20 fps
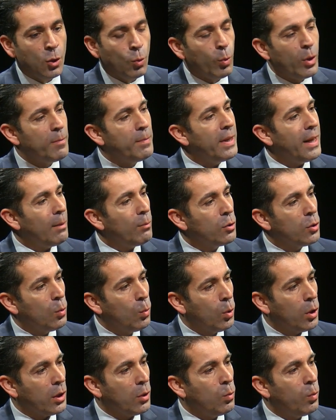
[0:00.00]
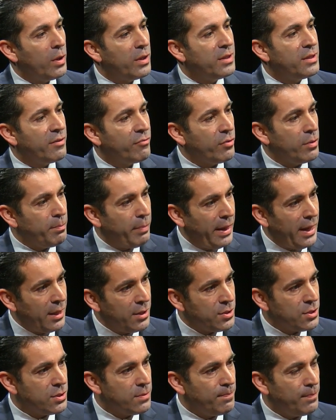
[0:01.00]
We've been able to work with different
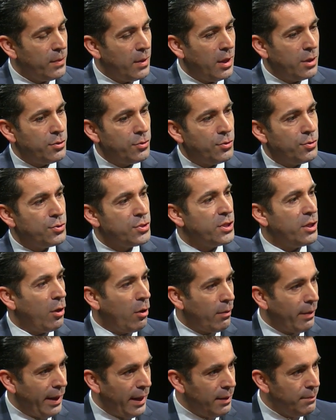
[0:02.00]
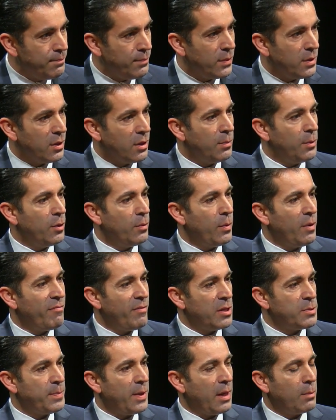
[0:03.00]
banks under CRA, Community
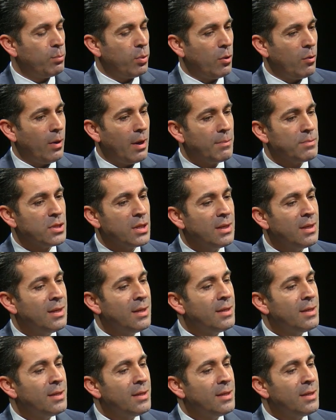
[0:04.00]
Reinvestment Act programs,